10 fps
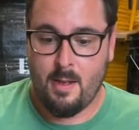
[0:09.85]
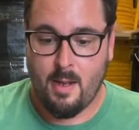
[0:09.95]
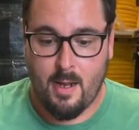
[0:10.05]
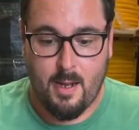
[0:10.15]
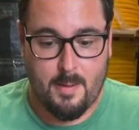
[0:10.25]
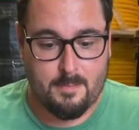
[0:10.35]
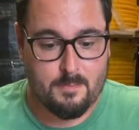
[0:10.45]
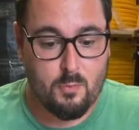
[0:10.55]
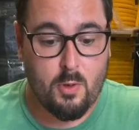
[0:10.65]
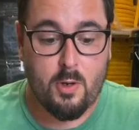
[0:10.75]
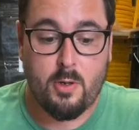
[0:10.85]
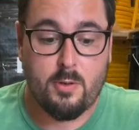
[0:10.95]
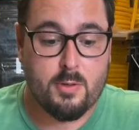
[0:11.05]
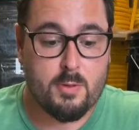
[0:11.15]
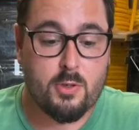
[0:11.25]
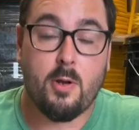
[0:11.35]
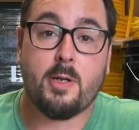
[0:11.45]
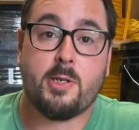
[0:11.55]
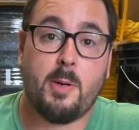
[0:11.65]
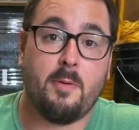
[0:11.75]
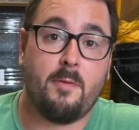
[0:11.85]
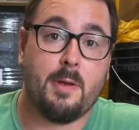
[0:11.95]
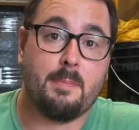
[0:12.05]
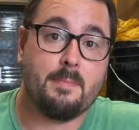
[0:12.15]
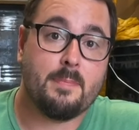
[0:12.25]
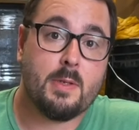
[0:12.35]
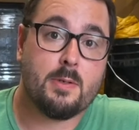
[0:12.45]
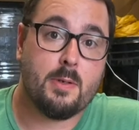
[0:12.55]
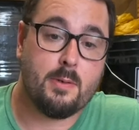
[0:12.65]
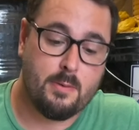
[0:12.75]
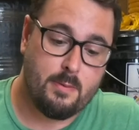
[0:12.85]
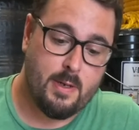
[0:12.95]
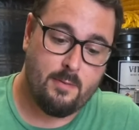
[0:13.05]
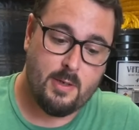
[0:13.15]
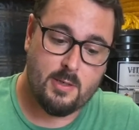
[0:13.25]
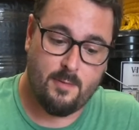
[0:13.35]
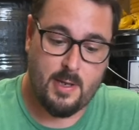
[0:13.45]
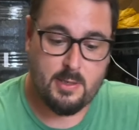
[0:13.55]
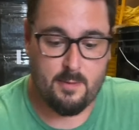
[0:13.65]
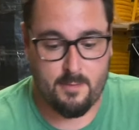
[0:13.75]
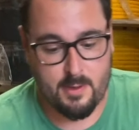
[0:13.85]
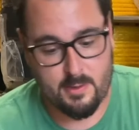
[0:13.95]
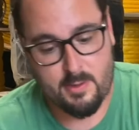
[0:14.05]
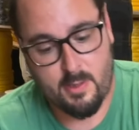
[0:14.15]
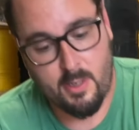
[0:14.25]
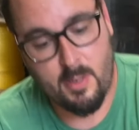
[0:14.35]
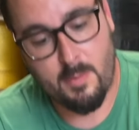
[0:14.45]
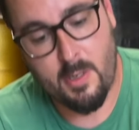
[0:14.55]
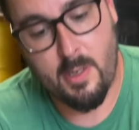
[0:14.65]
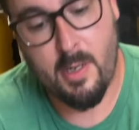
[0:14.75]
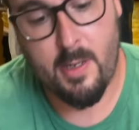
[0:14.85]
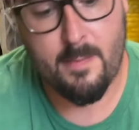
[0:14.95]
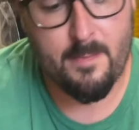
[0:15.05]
We're going to use what's called a Selma fid. So we have these fancy fids, they come in a kit.